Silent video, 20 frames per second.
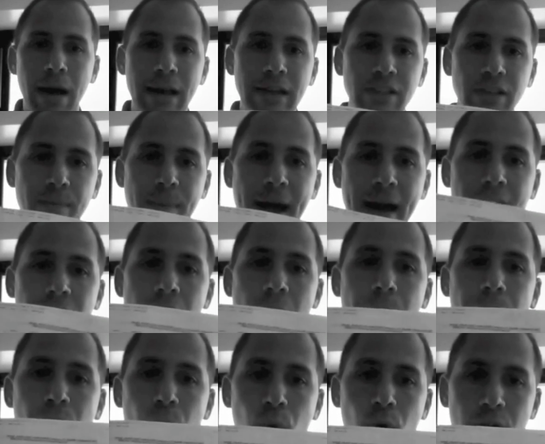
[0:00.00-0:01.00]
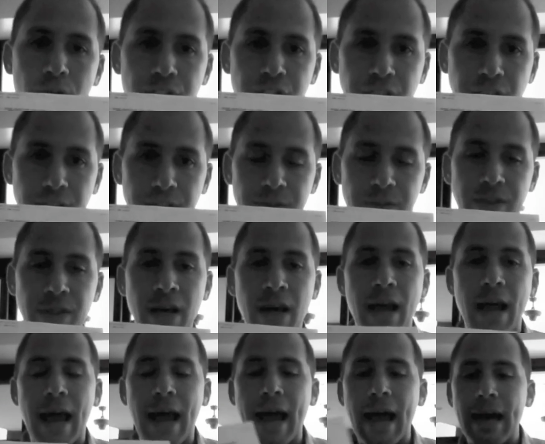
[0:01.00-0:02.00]
some economic worksheets.
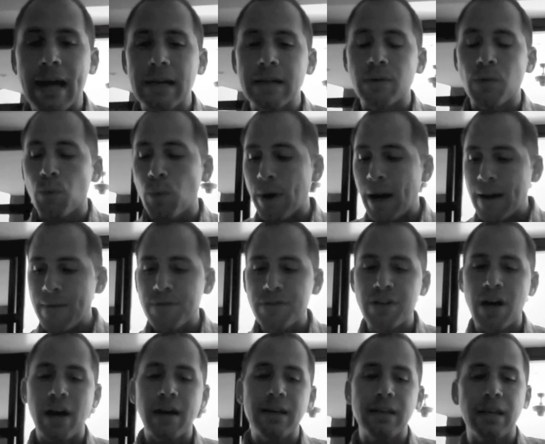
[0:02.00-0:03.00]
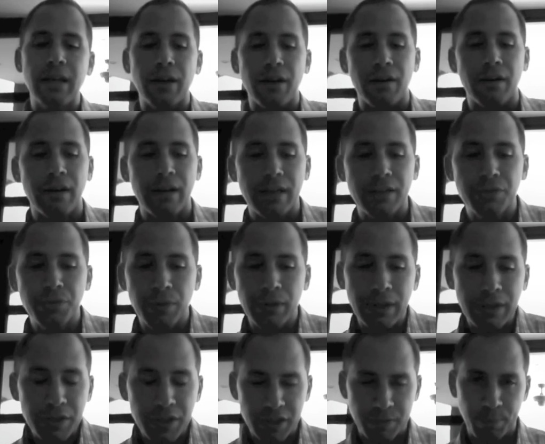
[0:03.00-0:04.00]
And what I've done here is
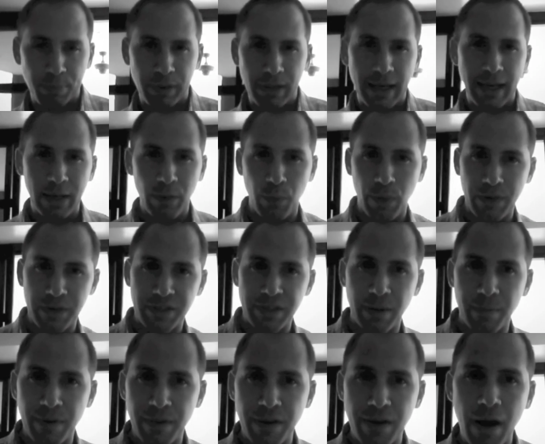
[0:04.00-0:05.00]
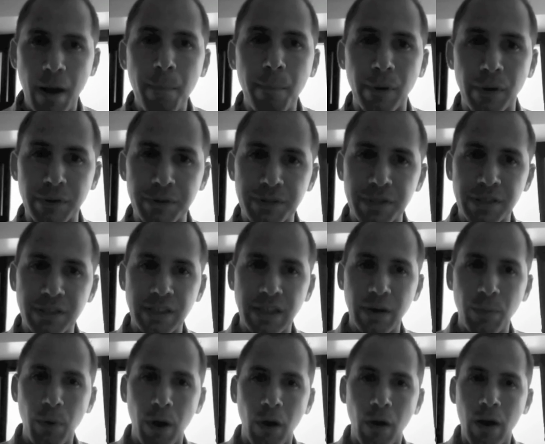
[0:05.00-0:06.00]
really just played with some of the numbers to
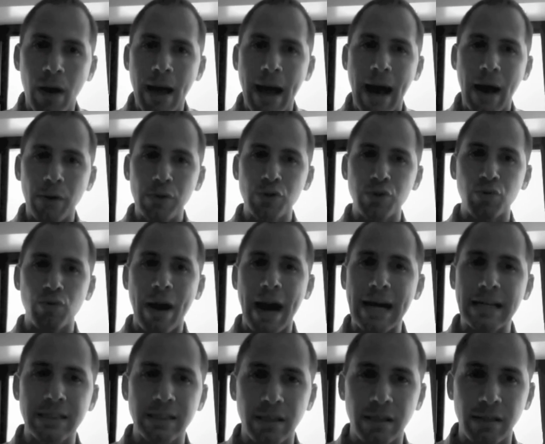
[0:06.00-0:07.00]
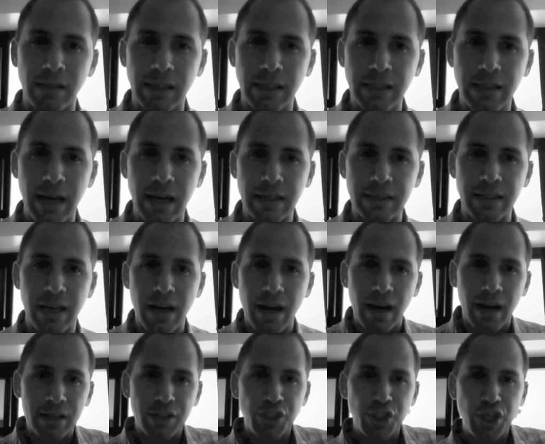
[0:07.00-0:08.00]
see, well, how drastically does
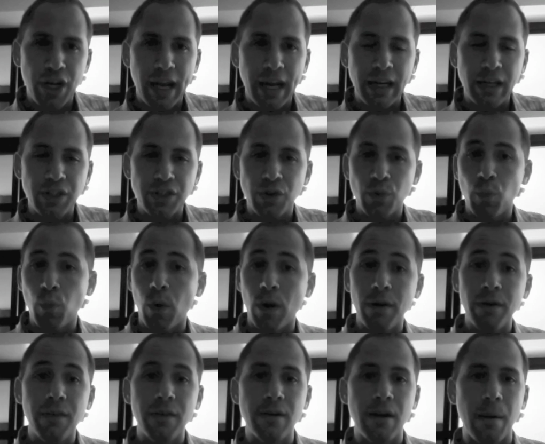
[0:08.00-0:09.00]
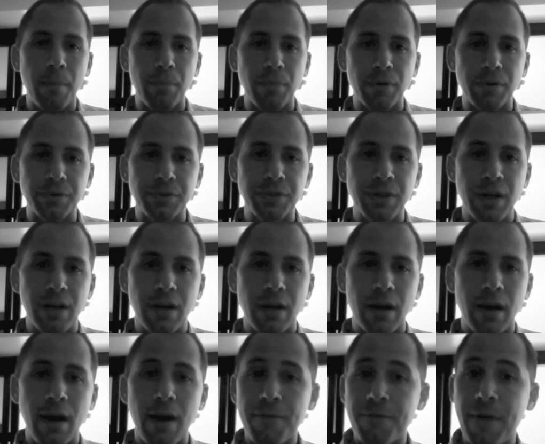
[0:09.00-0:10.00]
a change in one of the numbers
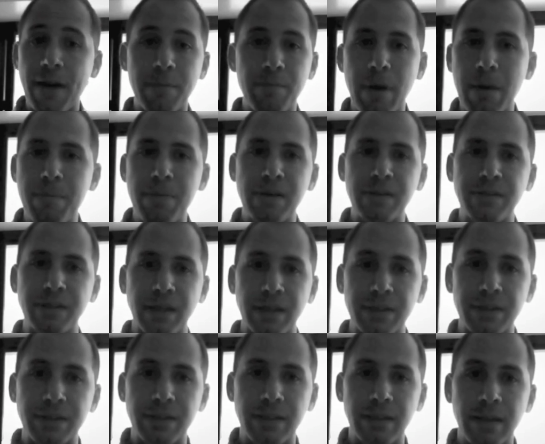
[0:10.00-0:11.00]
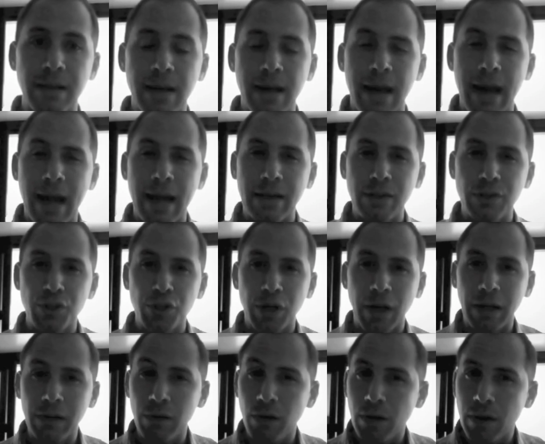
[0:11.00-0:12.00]
affect my business? And should
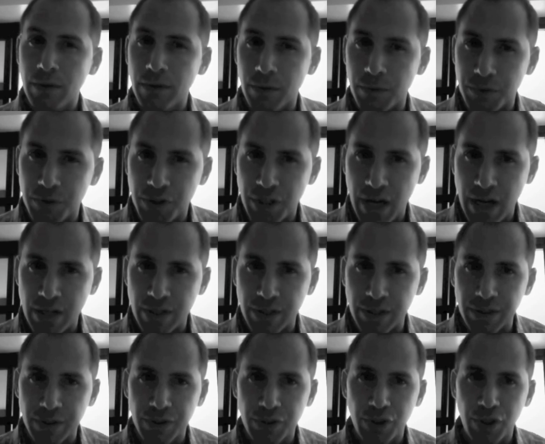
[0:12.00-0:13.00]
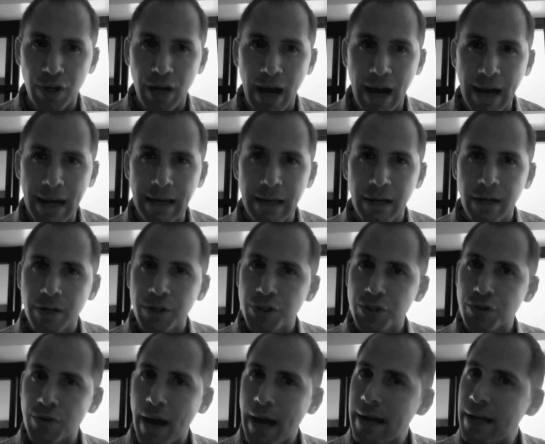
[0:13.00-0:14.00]
I look at those changes? Should I
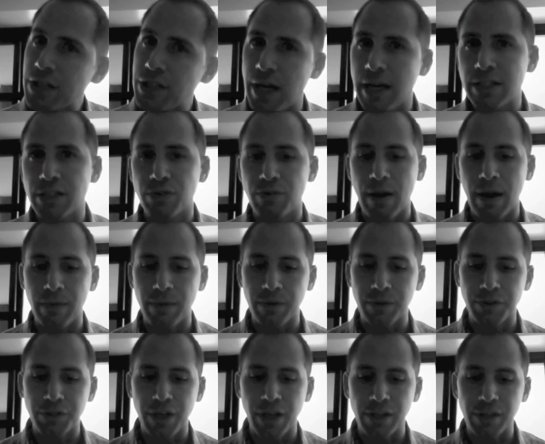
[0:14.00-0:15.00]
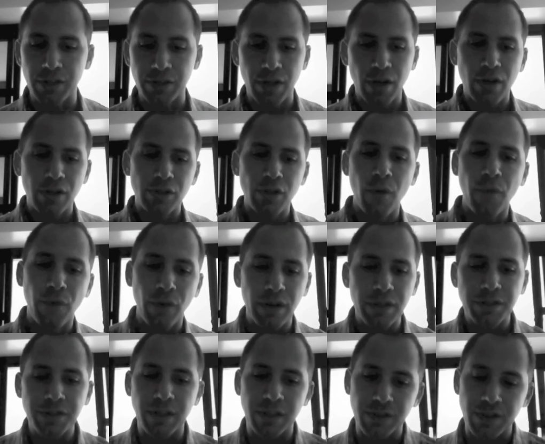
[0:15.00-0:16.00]
strategize around those changes? So for
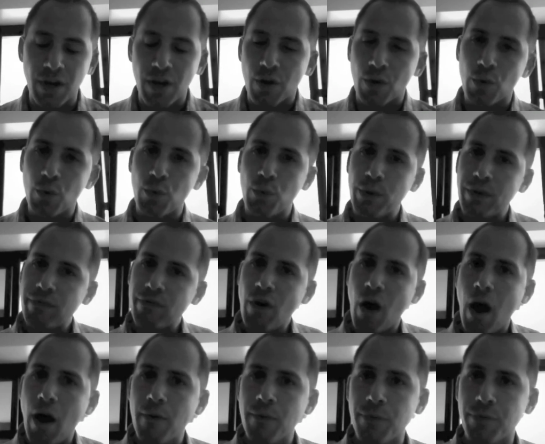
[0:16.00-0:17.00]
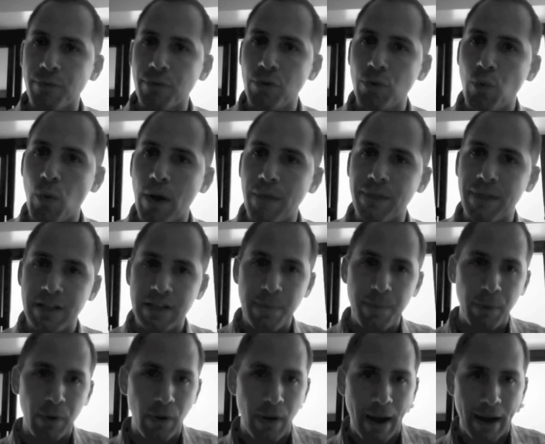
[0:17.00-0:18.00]
instance, we've gone through what the
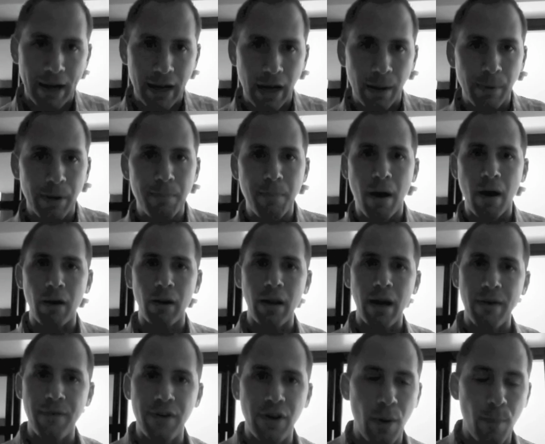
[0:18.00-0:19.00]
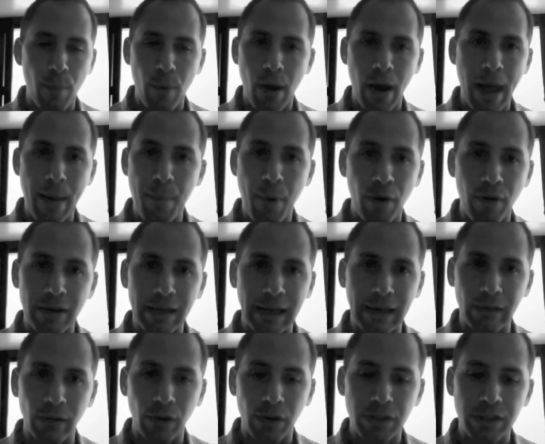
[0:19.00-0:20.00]
typical economic model of an
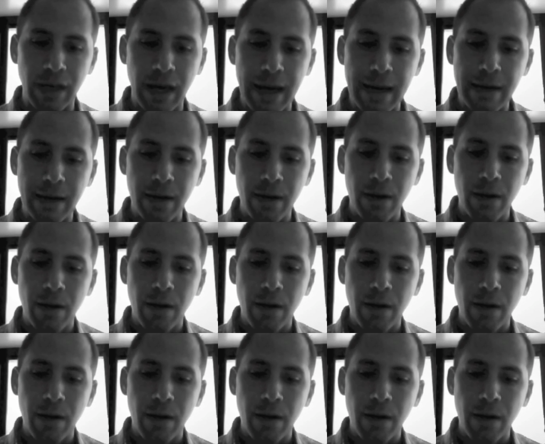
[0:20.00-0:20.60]
MREA looks like.